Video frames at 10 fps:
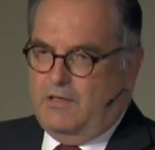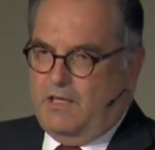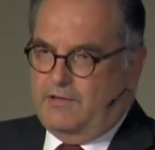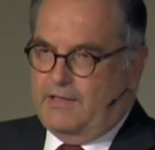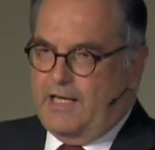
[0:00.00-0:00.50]

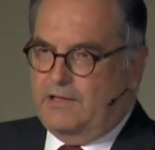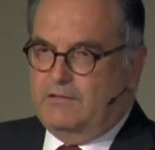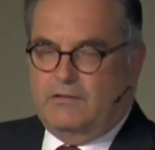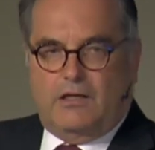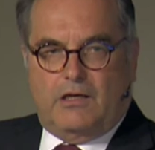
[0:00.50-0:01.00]
And
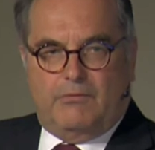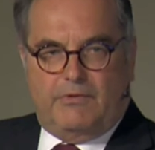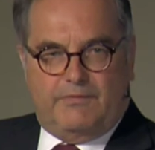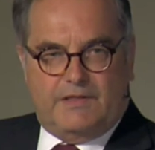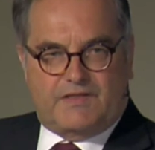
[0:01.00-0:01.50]
then
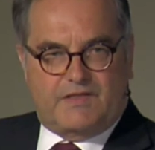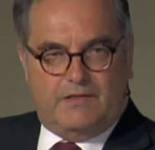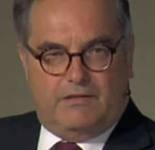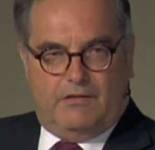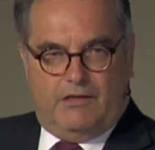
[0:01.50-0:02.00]
we will
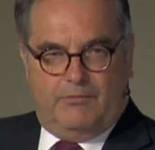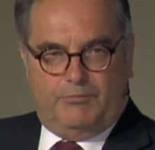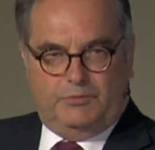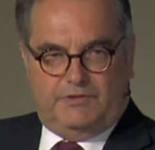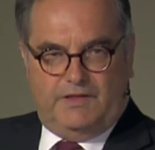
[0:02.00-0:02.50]
see
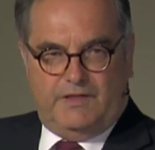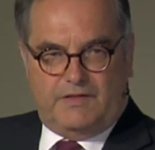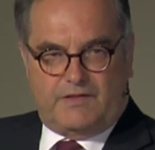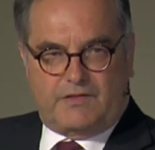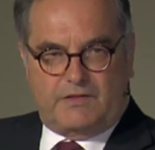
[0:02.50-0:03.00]

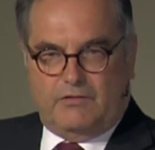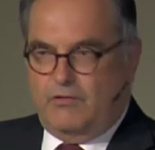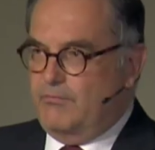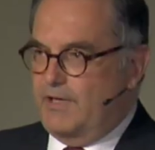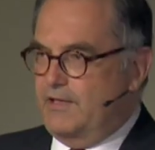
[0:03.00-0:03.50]
boutiques, you
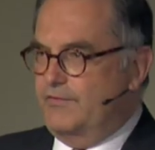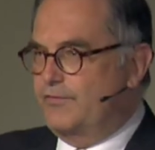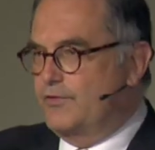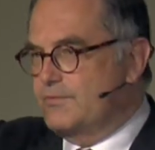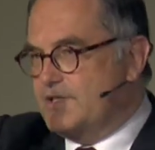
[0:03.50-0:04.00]
know, many
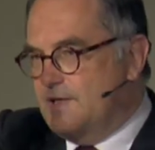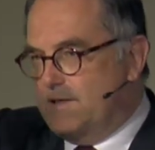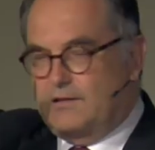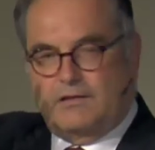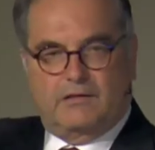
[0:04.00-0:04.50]
firms
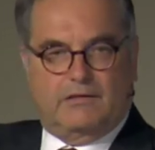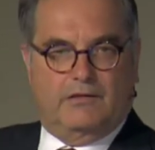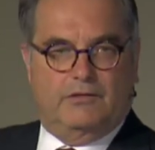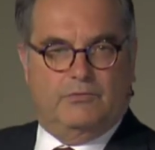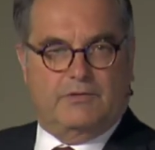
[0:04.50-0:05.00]
like
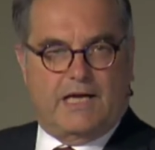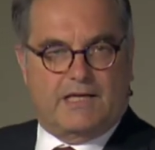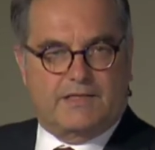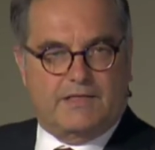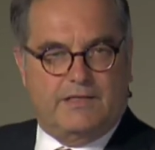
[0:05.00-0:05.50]
you
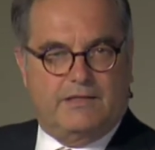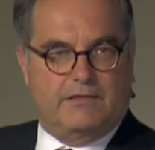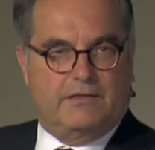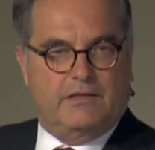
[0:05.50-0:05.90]
guys here,